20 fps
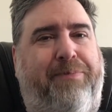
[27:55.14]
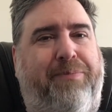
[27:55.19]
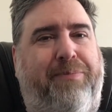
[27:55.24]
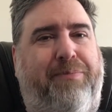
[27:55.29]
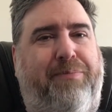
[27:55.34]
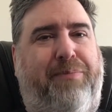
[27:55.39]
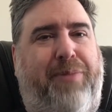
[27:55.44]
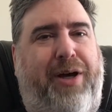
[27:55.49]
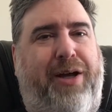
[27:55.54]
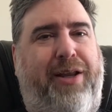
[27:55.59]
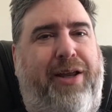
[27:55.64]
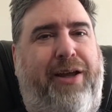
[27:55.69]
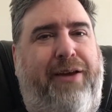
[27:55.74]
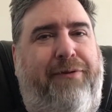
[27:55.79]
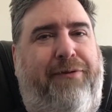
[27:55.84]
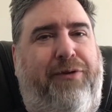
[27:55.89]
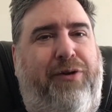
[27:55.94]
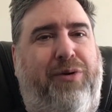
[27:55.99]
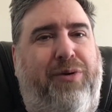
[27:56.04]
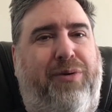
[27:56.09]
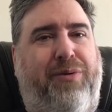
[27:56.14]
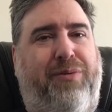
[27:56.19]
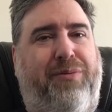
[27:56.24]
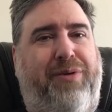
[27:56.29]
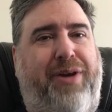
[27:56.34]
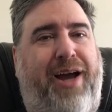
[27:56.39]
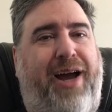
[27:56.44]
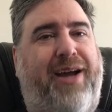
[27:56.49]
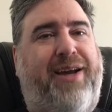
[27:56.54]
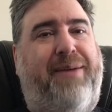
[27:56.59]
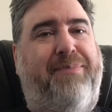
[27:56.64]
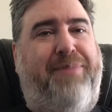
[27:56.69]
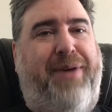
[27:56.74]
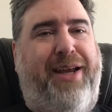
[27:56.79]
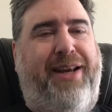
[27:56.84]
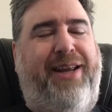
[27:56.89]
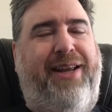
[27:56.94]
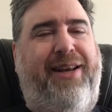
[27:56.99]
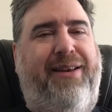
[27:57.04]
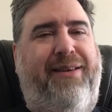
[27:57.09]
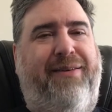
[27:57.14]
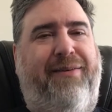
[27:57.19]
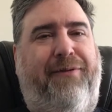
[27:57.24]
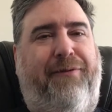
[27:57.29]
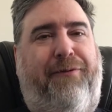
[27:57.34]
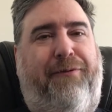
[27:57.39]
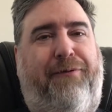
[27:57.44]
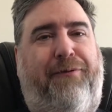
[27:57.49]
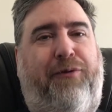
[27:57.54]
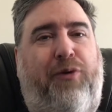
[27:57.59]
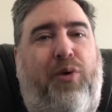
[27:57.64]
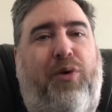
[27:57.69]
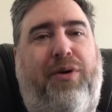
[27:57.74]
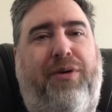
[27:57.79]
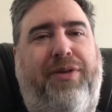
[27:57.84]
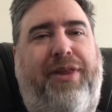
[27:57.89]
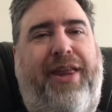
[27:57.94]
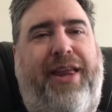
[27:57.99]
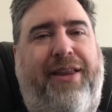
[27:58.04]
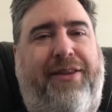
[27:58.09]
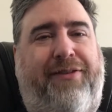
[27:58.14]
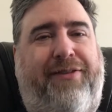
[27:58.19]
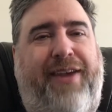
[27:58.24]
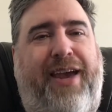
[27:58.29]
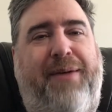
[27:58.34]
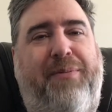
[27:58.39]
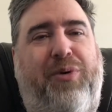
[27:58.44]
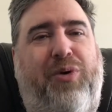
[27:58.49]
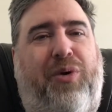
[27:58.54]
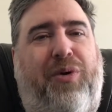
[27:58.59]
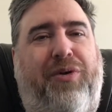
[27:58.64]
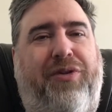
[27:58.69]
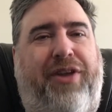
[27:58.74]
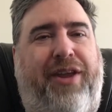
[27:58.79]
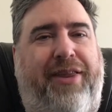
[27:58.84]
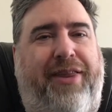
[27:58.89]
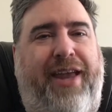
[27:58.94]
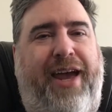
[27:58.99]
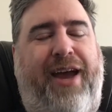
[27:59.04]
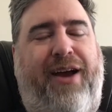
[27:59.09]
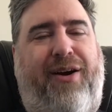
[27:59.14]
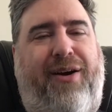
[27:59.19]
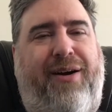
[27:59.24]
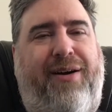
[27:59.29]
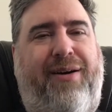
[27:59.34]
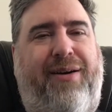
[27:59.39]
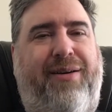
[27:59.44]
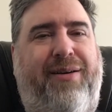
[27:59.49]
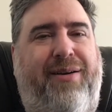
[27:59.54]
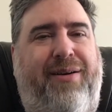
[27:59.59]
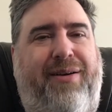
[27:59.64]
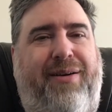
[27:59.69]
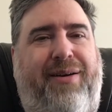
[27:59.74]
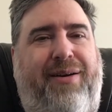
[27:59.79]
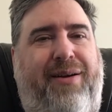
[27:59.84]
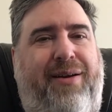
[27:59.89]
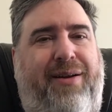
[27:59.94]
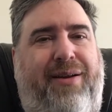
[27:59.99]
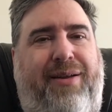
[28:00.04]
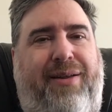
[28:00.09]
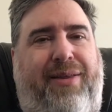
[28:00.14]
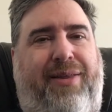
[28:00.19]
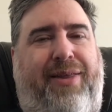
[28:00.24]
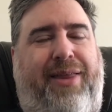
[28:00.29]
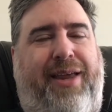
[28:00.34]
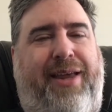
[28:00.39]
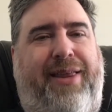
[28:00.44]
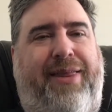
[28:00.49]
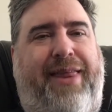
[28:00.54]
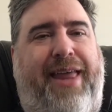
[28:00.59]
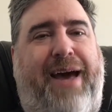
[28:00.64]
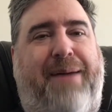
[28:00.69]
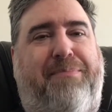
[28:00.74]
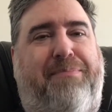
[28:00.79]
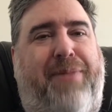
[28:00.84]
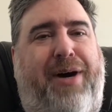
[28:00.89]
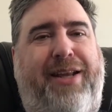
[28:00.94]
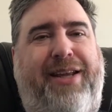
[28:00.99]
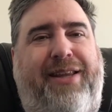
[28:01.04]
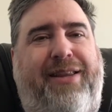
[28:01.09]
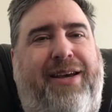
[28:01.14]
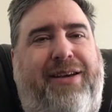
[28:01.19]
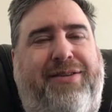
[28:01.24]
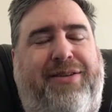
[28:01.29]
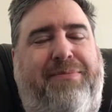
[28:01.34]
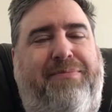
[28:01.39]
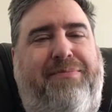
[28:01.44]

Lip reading: But if you're not competing for the same goal that they are, then that money doesn't